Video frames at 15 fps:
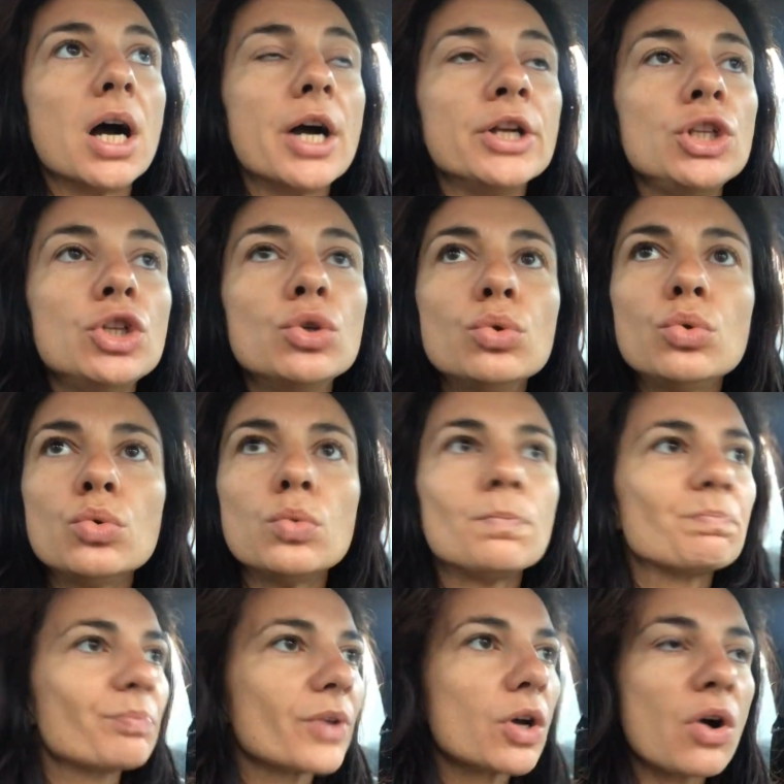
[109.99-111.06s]
a new
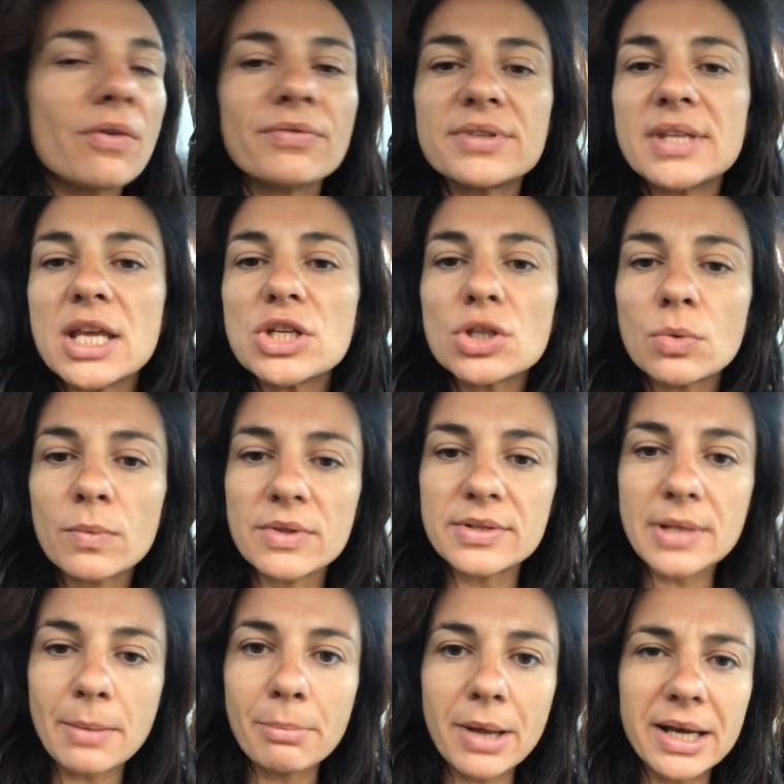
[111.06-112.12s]
conversation with
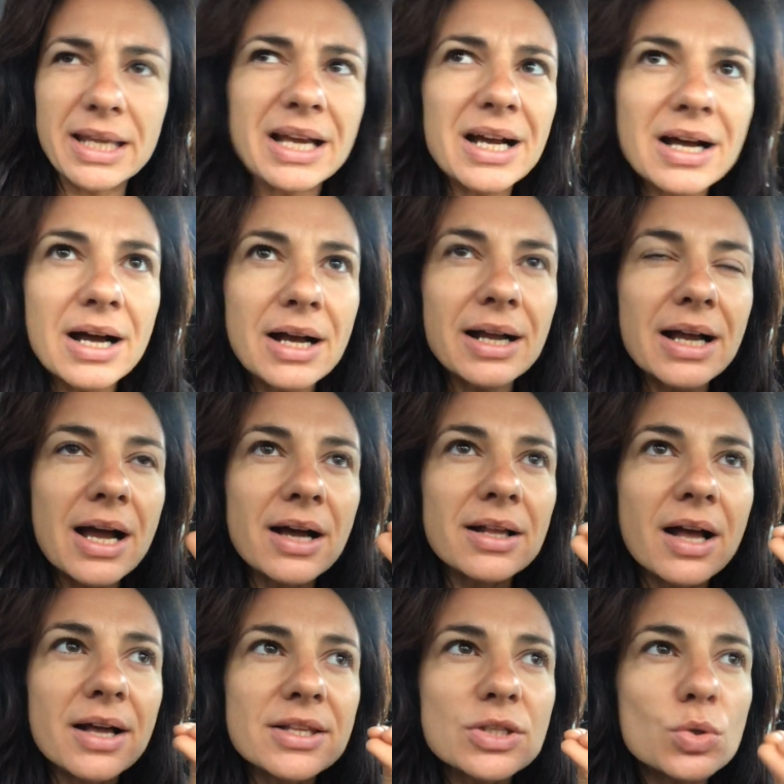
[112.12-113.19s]
somebody,
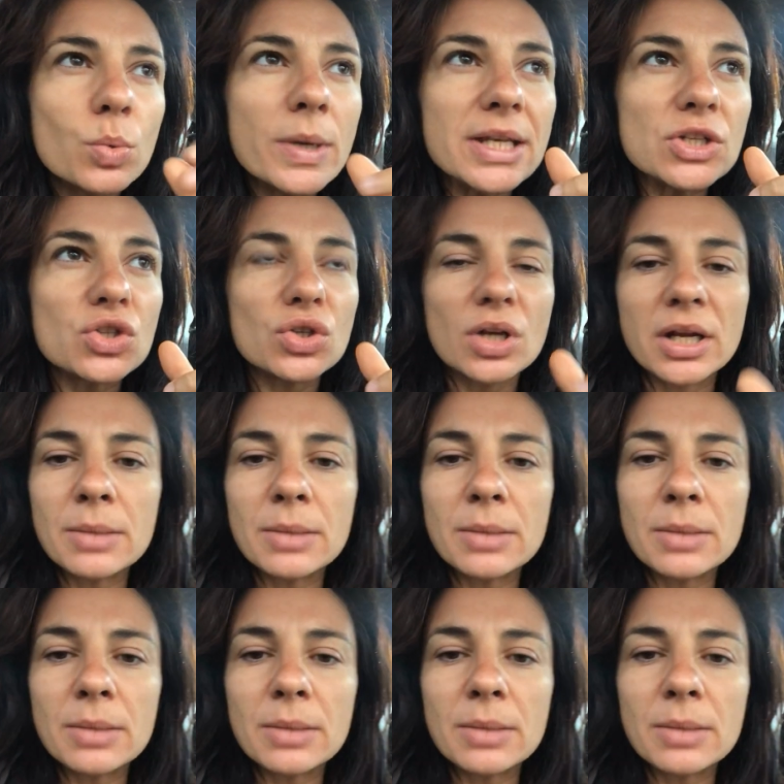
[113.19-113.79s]
a switch,